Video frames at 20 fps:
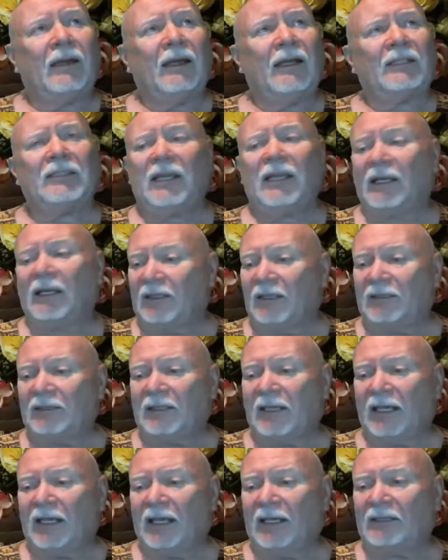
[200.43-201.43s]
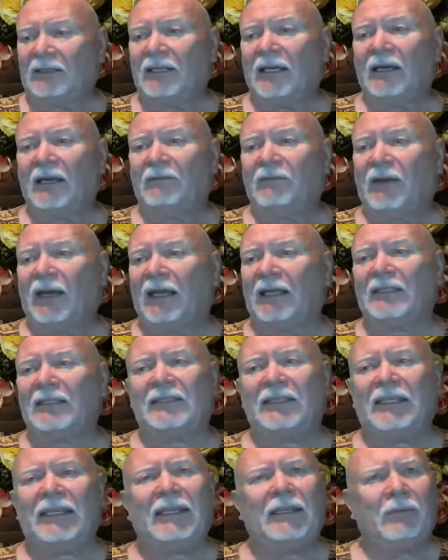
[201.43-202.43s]
It's like these
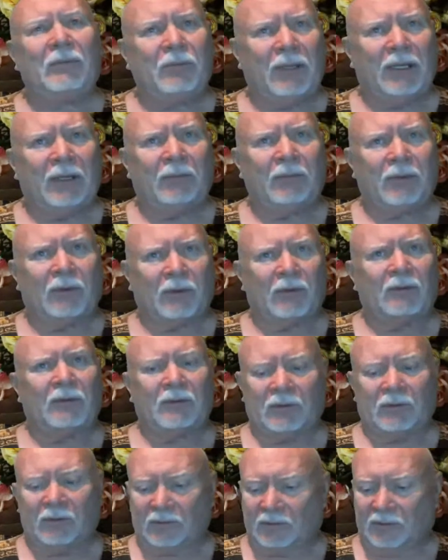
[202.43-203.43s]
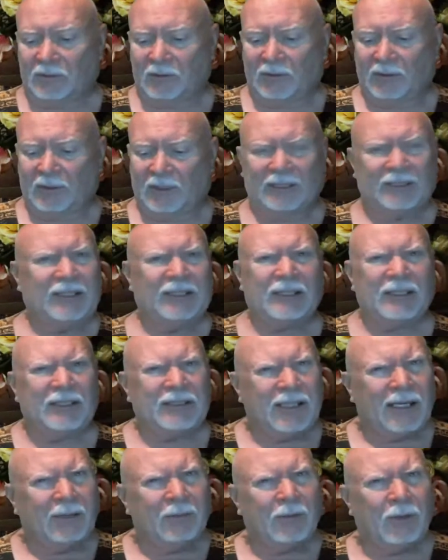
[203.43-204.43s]
anti-vaccine people. Is this the
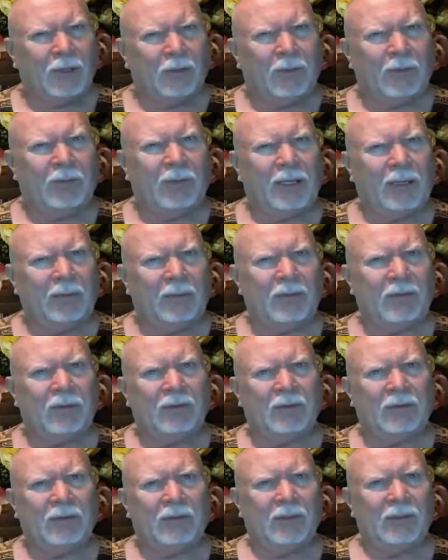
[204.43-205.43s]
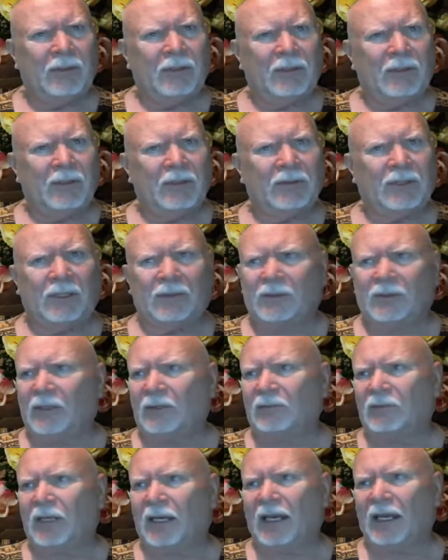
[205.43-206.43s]
same group of people?
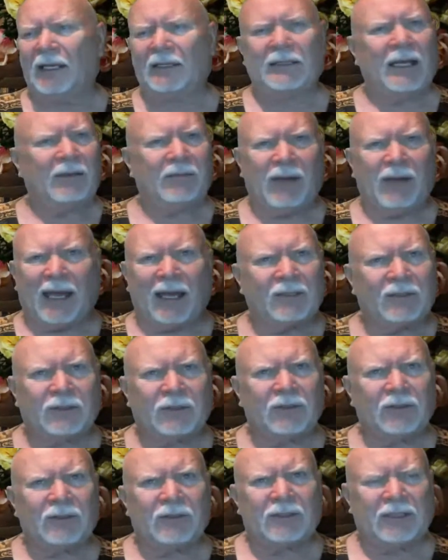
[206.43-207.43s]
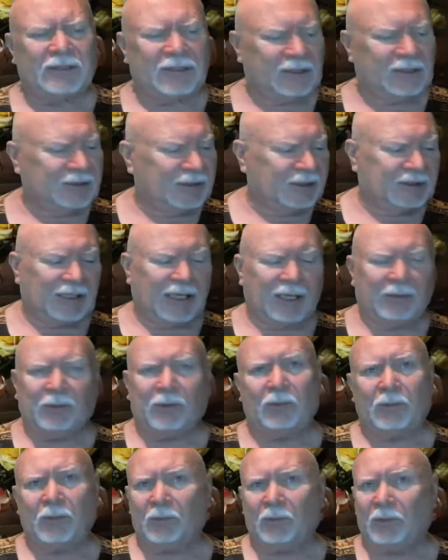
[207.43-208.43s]
The anti-vaxxers? Is this the same
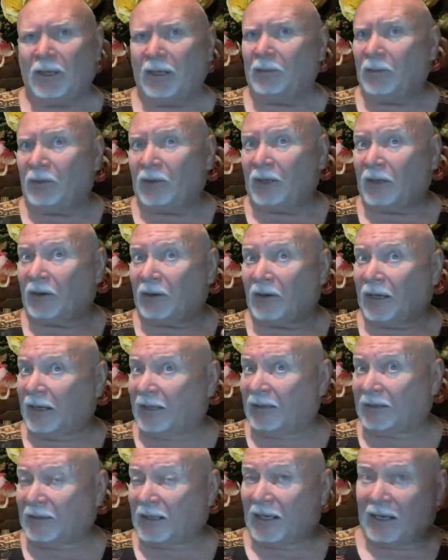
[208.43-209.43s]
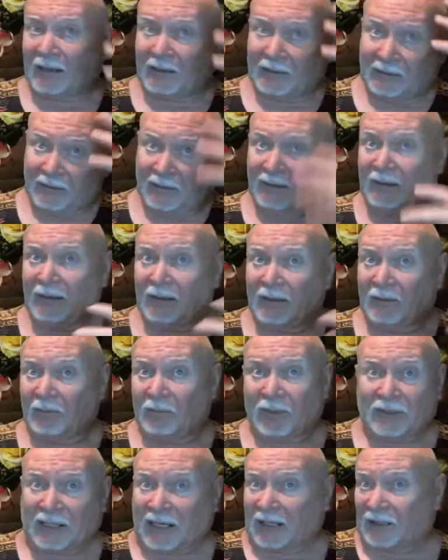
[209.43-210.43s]
group of people that are
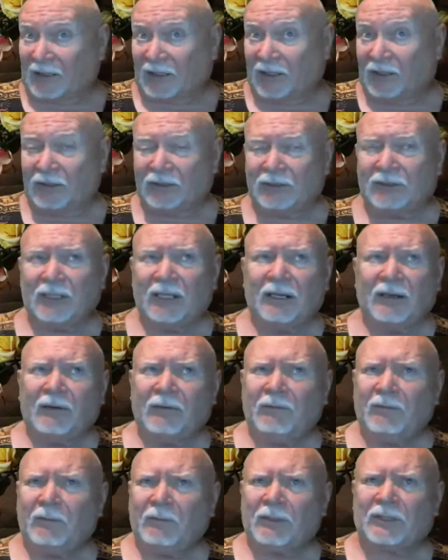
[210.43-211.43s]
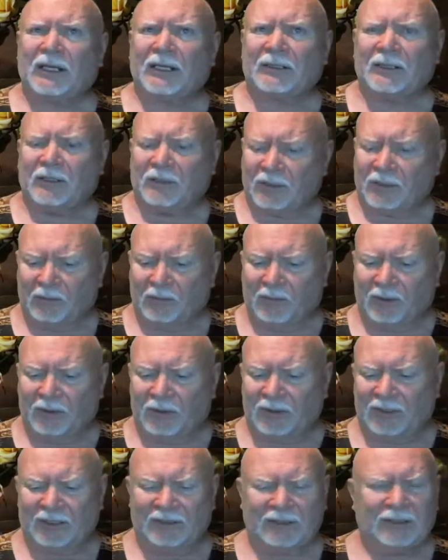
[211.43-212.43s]
anti-protecting yourself, protecting the
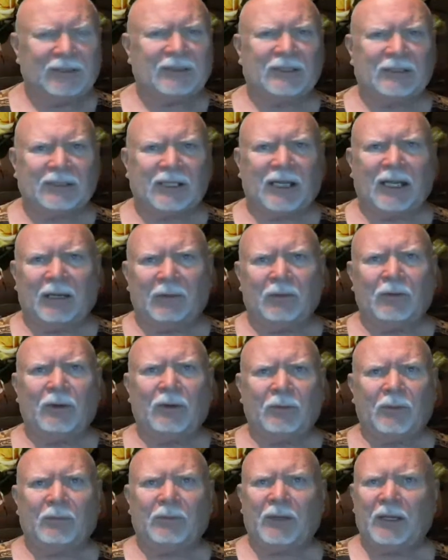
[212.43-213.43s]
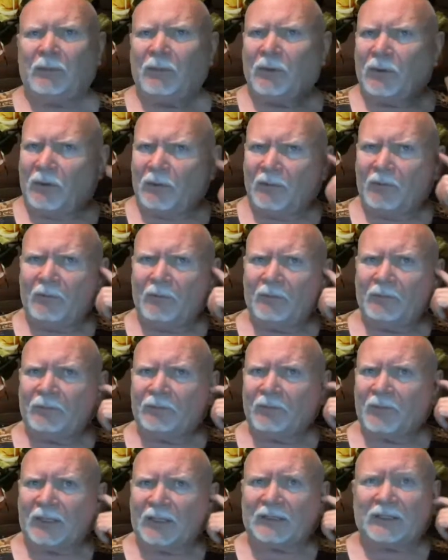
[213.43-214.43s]
community? Is this the same group of people?
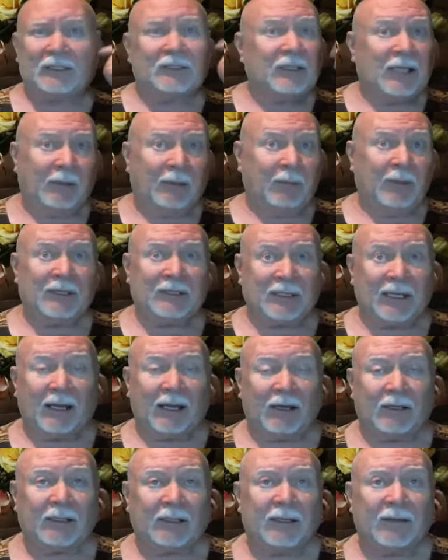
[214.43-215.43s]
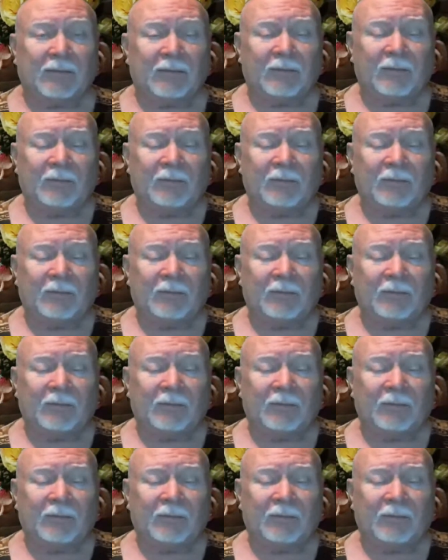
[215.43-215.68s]
It's the same mentality.